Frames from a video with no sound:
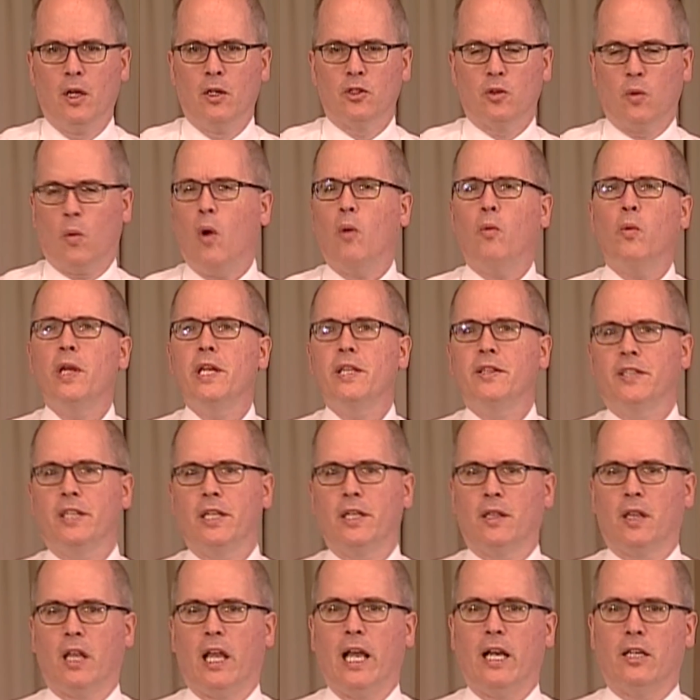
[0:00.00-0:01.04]
So what we
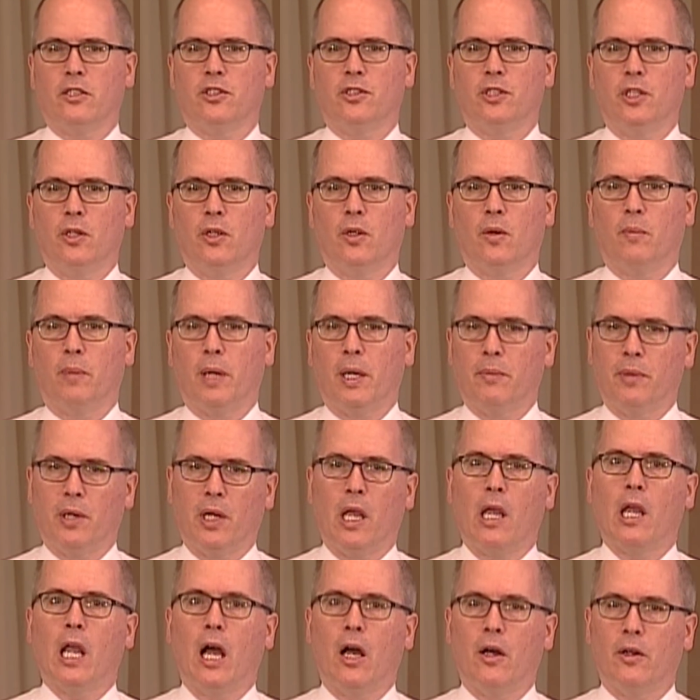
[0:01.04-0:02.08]
did last year by
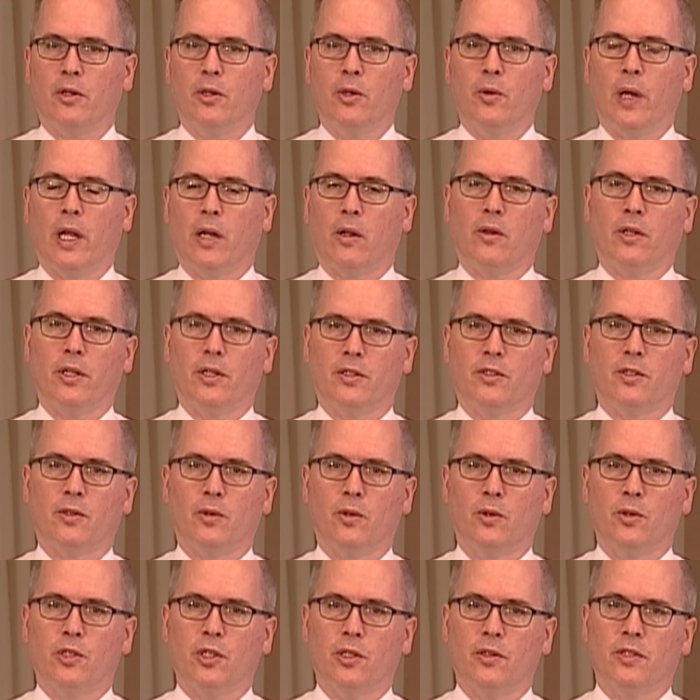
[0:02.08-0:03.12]
bringing out new analytic
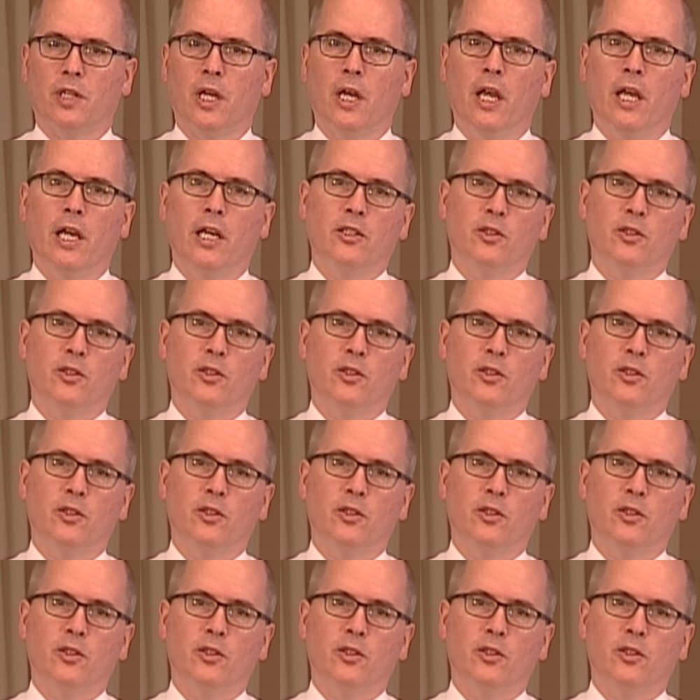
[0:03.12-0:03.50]
solutions